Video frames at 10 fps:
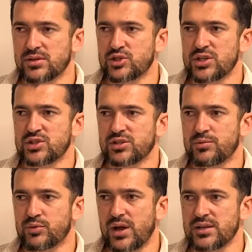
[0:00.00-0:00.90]
changing the
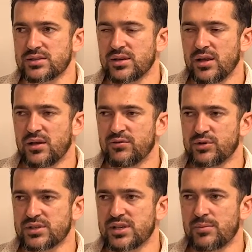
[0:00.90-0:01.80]
price? For
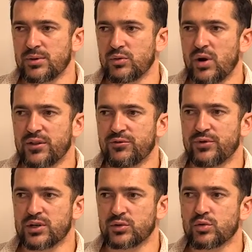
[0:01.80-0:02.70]
example,
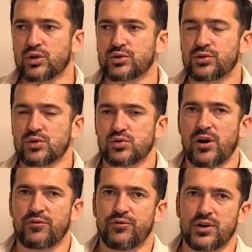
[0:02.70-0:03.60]
1/3, who controls
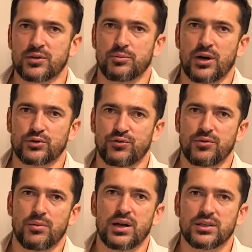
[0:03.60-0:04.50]
1/3 part of a
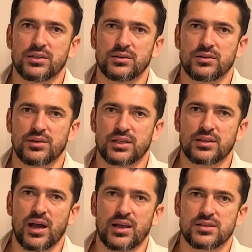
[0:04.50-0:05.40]
market, that
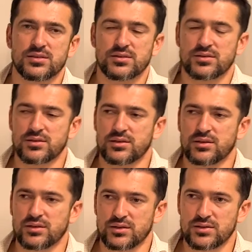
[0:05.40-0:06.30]
guy
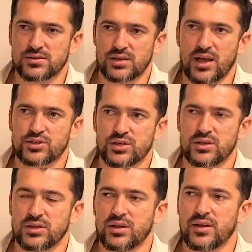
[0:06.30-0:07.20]
is
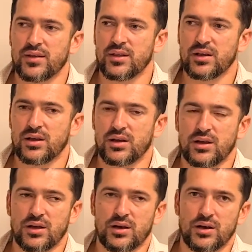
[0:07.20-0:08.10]
actually
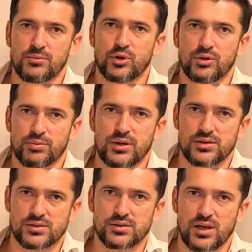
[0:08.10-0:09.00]
a
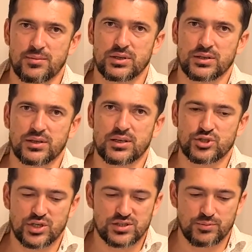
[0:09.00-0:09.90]
monopolist. He can
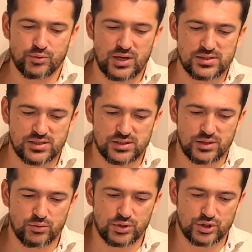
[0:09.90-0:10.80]
change the price as he
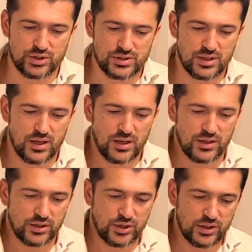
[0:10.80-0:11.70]
wishes.
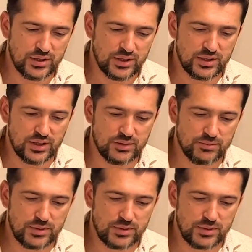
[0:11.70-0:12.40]
Here it can